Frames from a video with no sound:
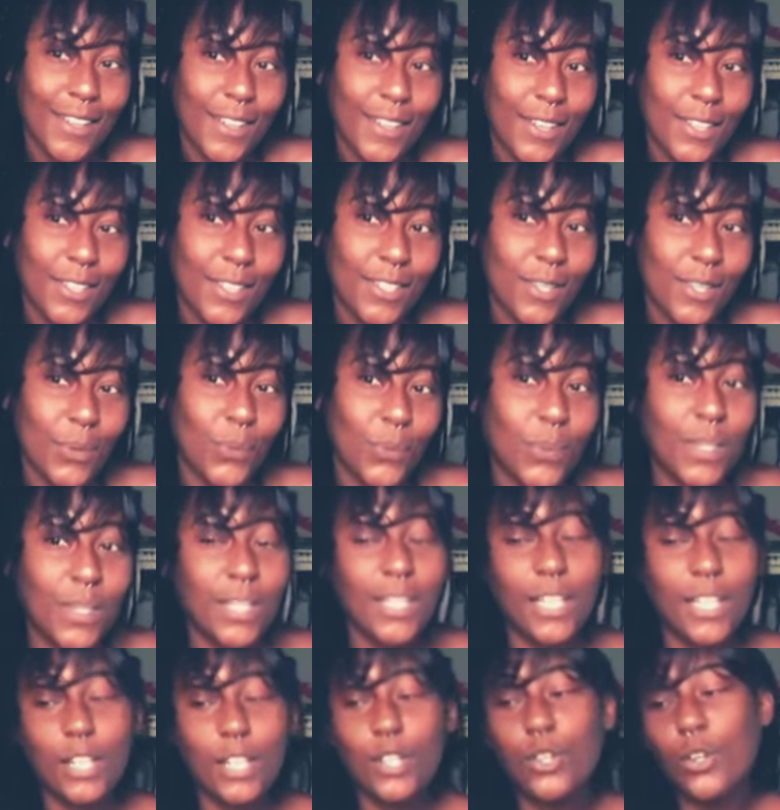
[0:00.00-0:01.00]
so we
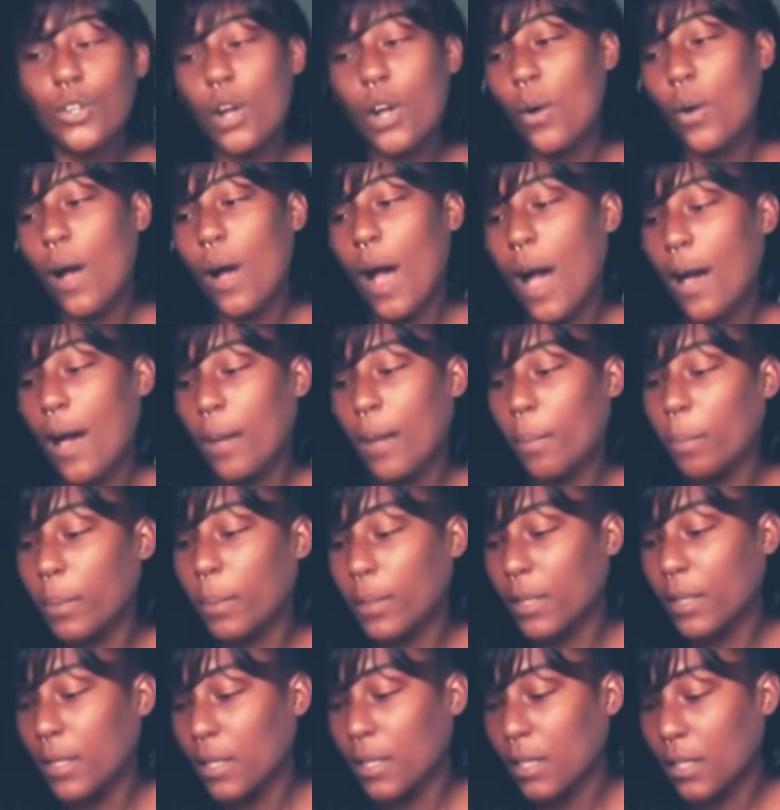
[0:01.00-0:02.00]
can grow up
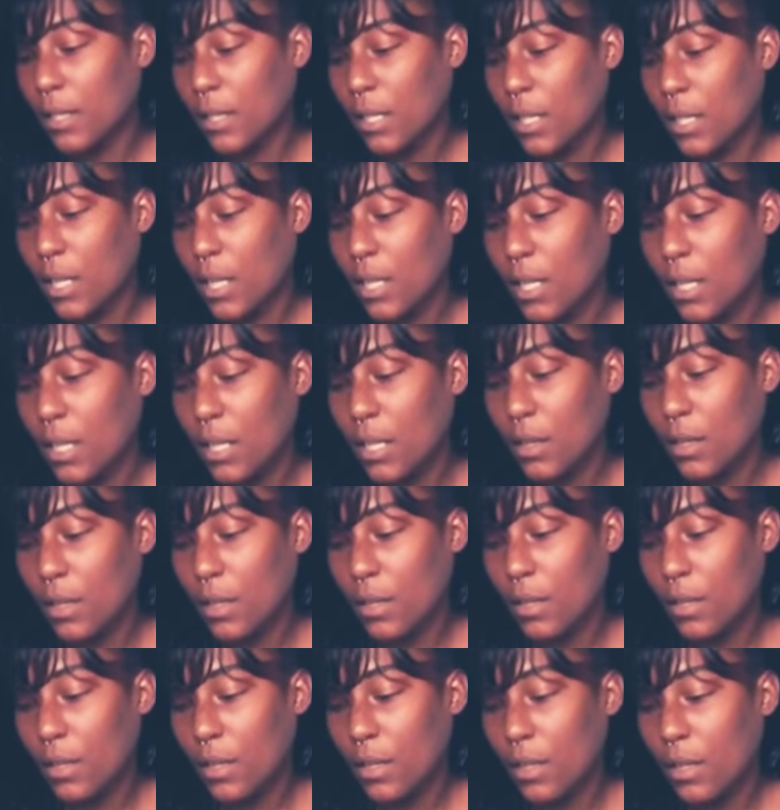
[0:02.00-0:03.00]

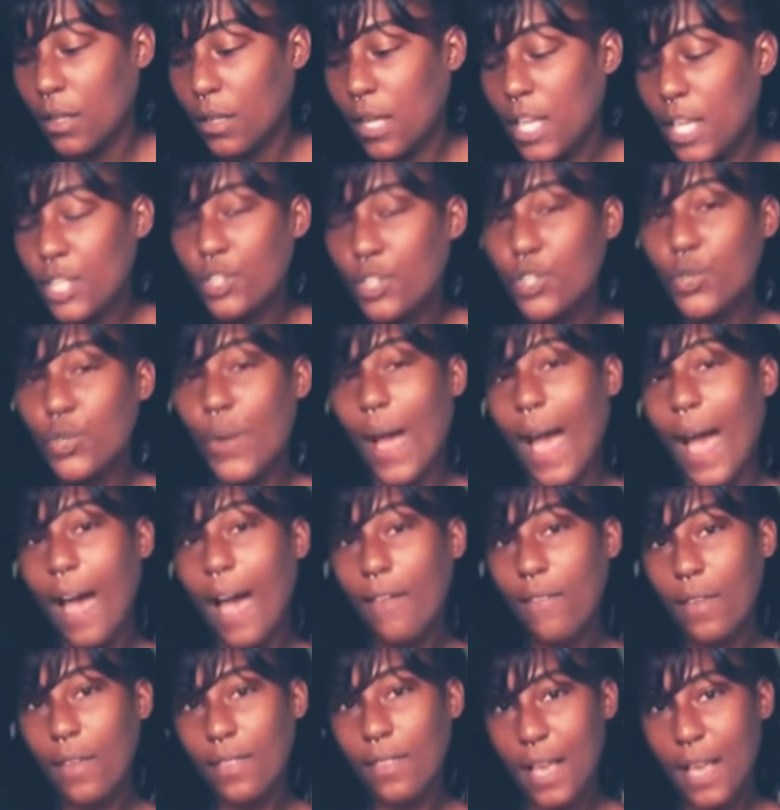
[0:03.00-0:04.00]
into
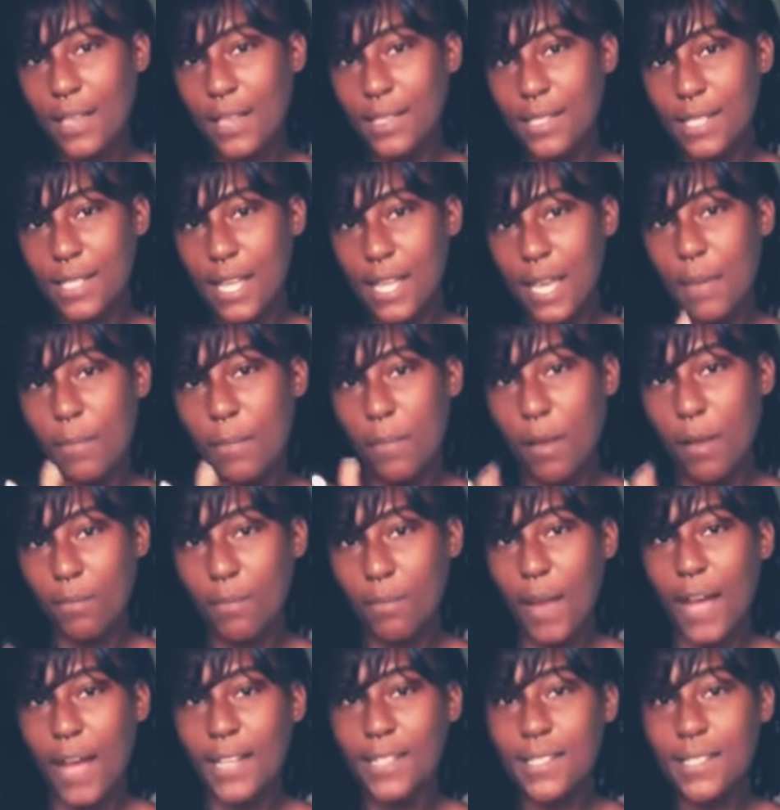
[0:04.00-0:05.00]
having that same
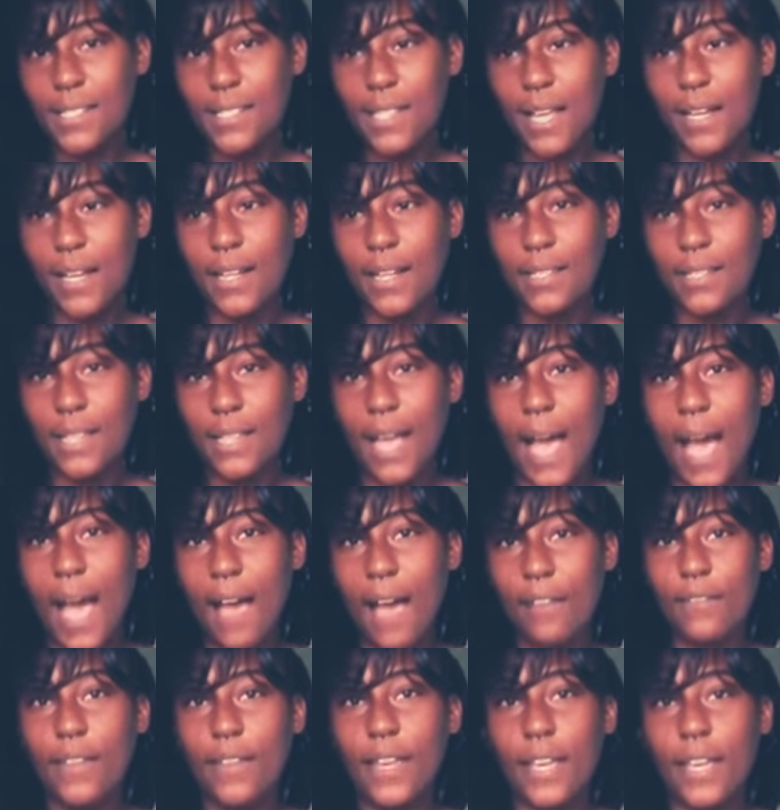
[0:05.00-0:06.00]
mindset,
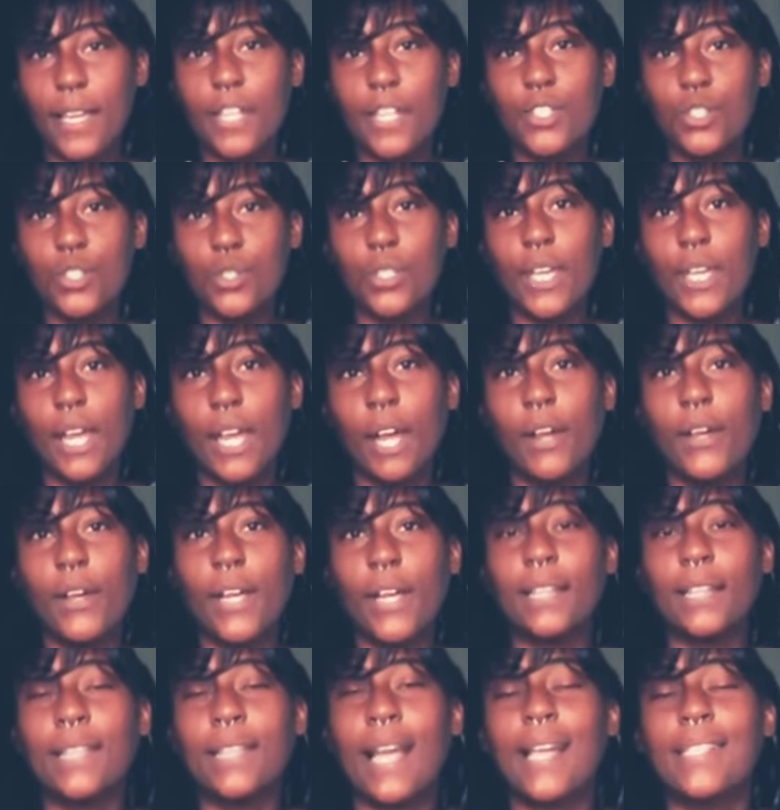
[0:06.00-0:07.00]
into
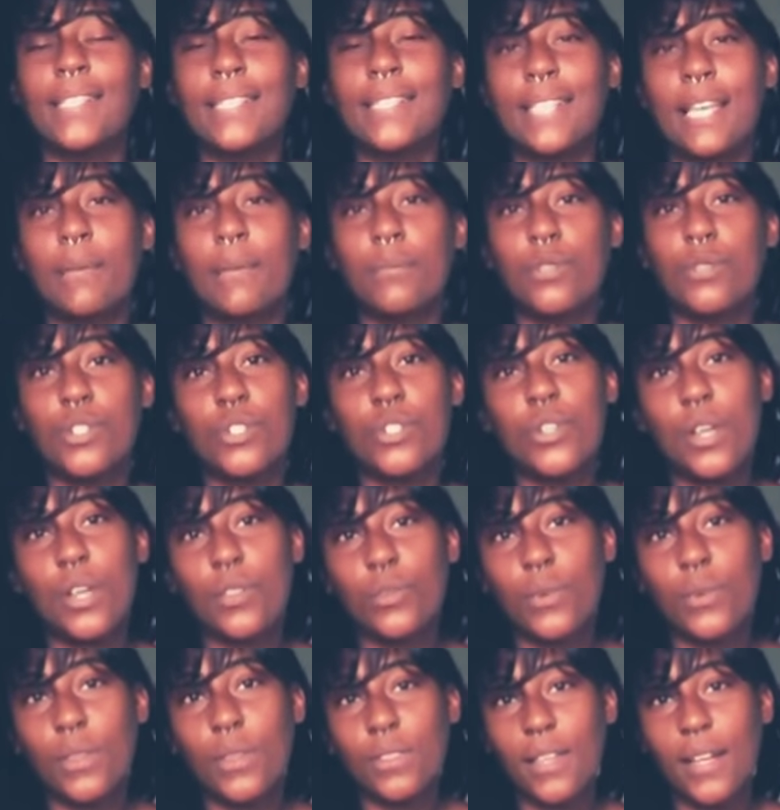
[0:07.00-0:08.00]
carrying that same
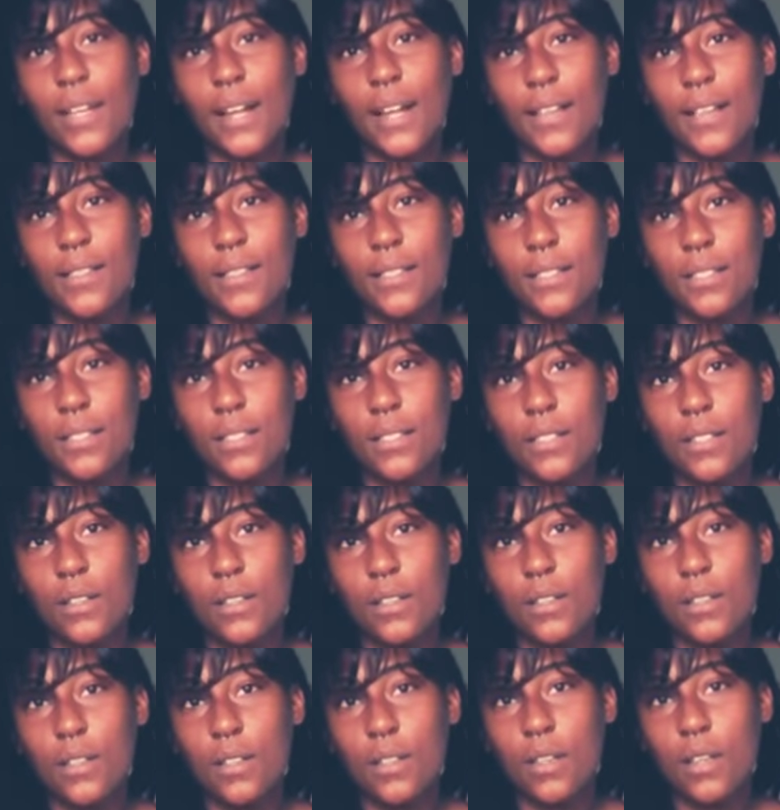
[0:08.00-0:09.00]
strength within us,
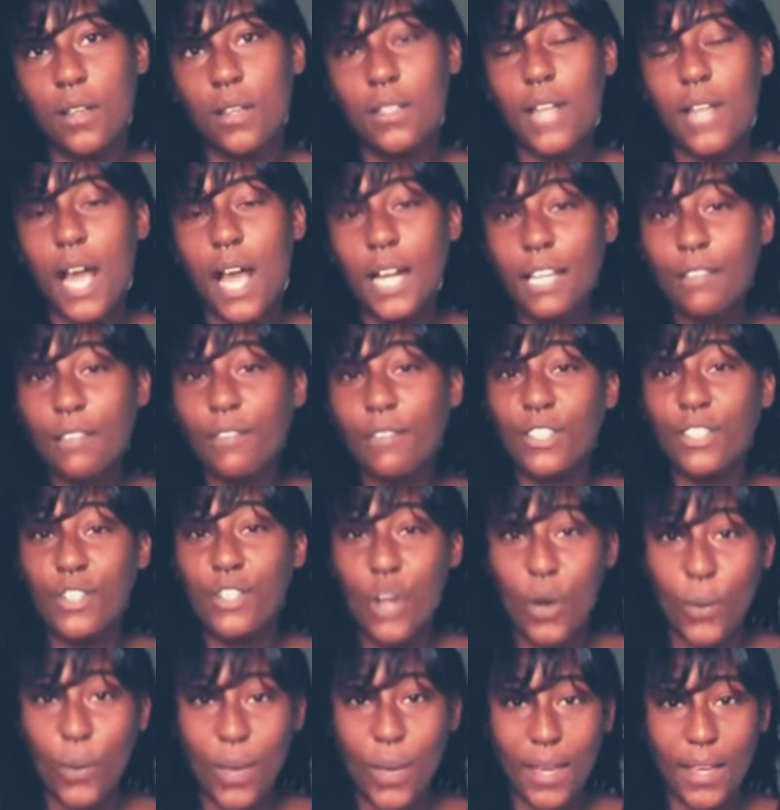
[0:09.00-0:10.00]
not even
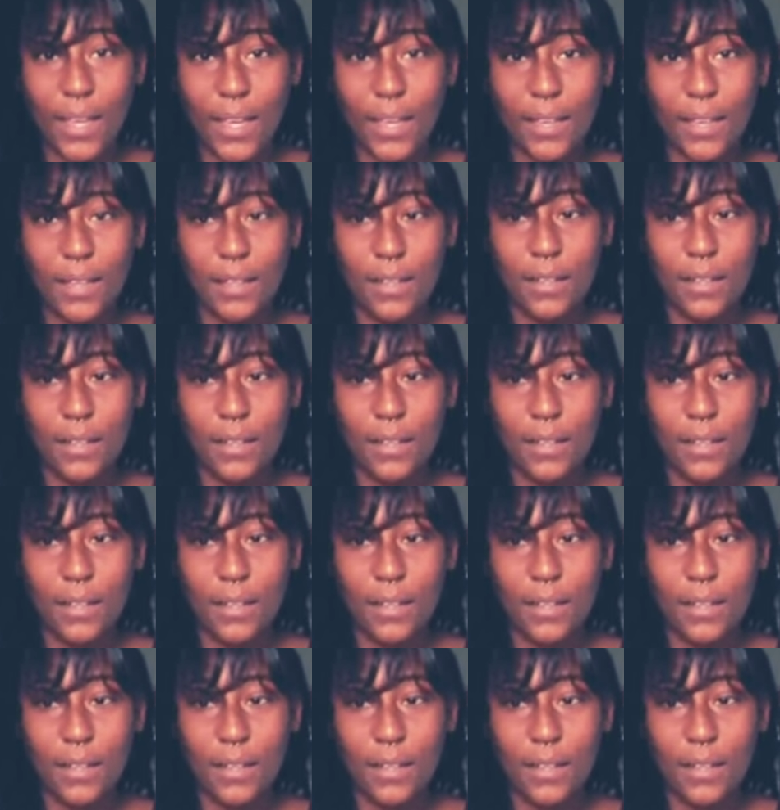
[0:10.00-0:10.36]
knowing it.